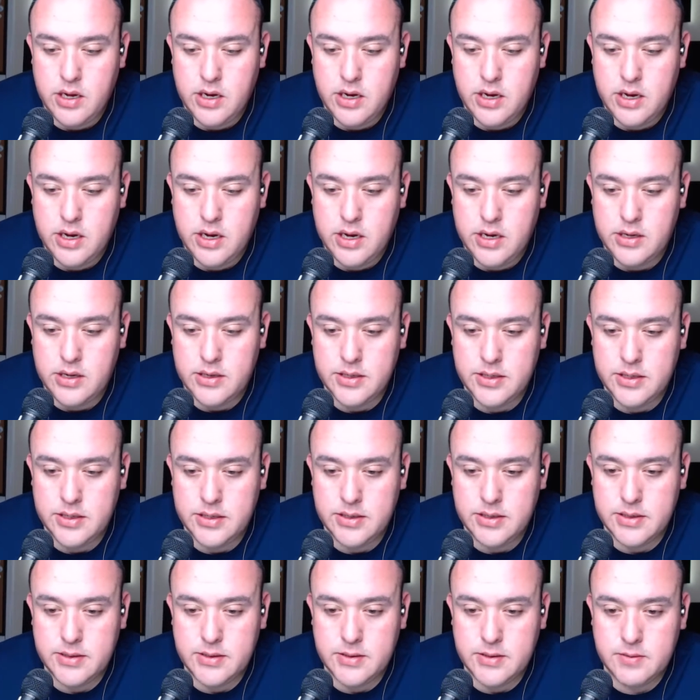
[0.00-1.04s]
Uh
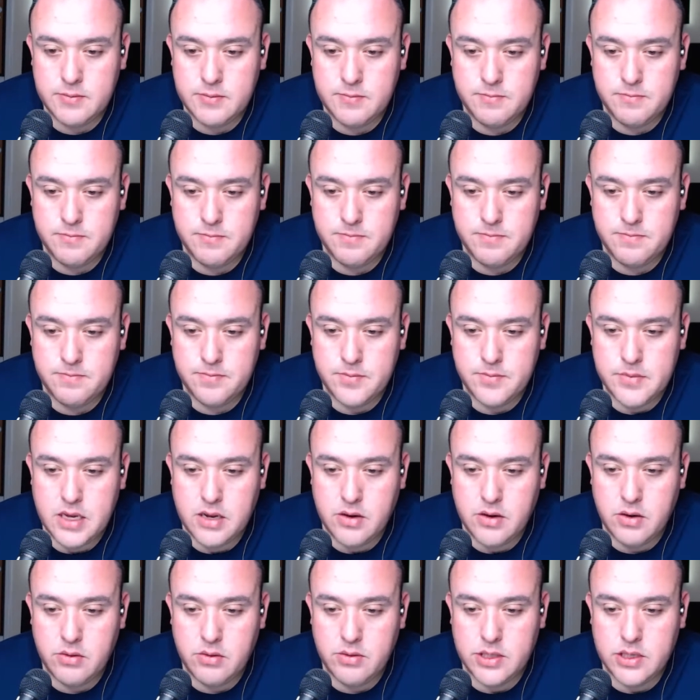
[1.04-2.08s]
I don't
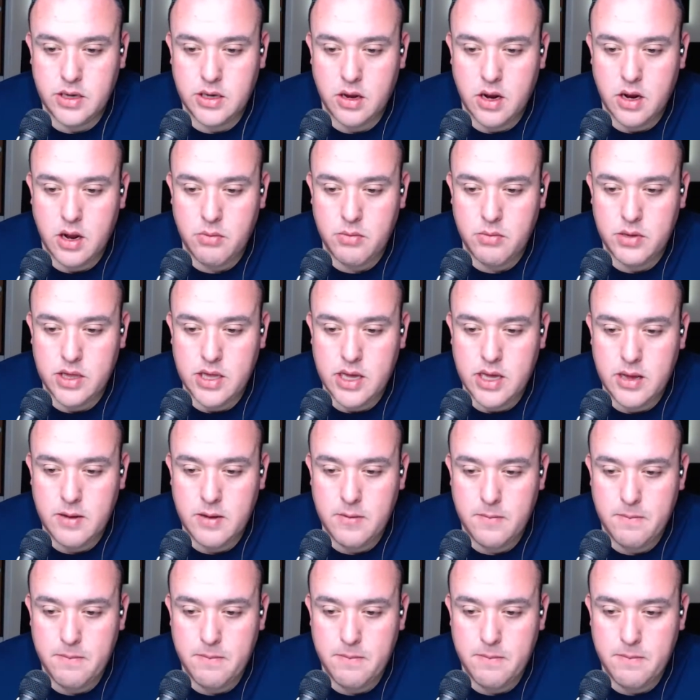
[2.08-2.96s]
know what's going on with that.